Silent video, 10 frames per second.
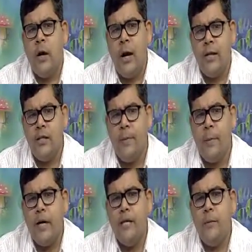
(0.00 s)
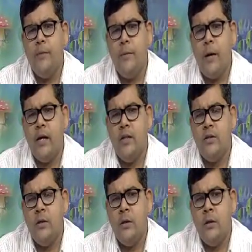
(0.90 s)
another party of the
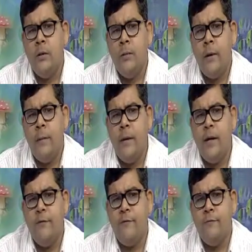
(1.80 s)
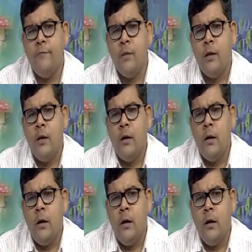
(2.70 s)
marriage by way of
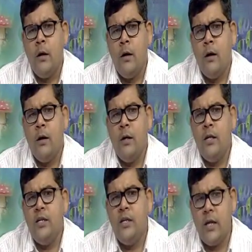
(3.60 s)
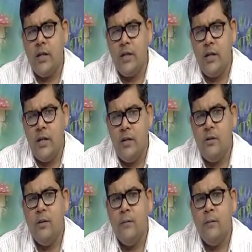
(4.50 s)
lineal ascendant